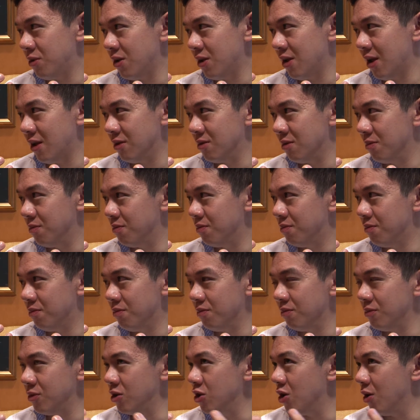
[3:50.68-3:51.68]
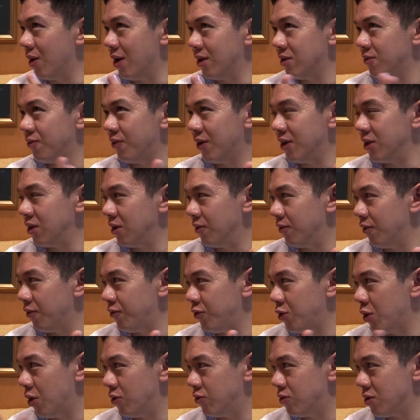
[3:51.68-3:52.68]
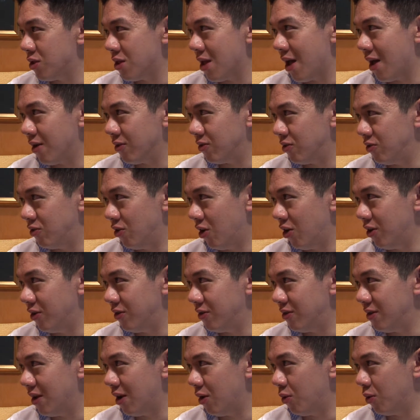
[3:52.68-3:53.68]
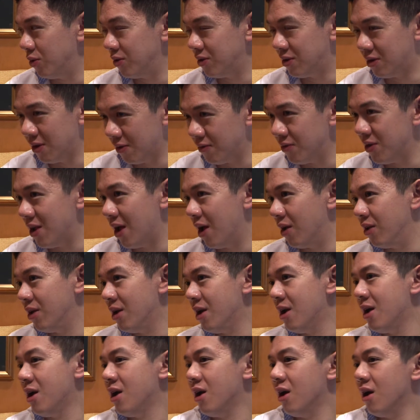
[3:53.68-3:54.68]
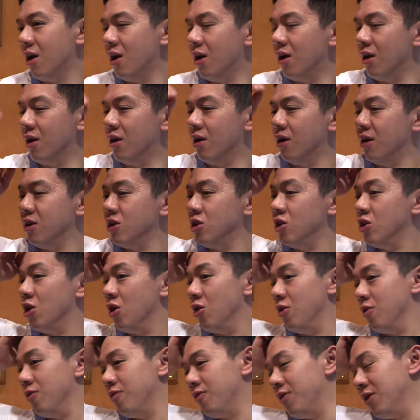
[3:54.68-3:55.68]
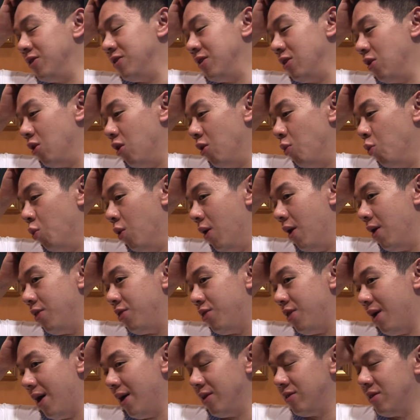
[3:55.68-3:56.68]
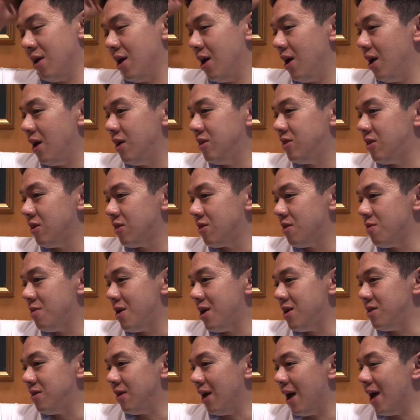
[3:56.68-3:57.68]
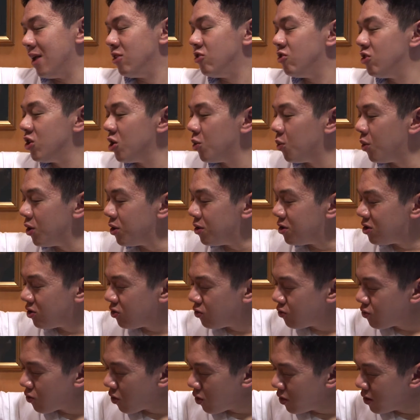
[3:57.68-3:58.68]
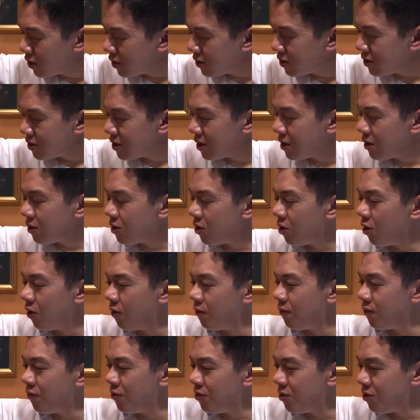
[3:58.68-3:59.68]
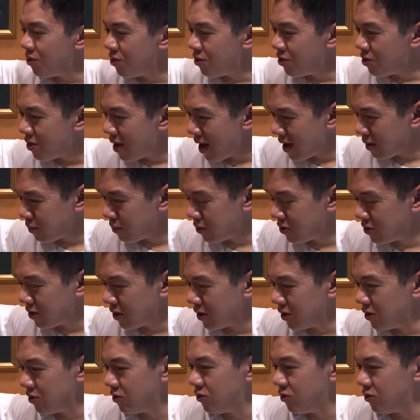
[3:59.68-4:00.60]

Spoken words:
and has funding of a few $100,000 now, was given out, funding worth that. It's just amazing. And do you know what the strongest thing of that particular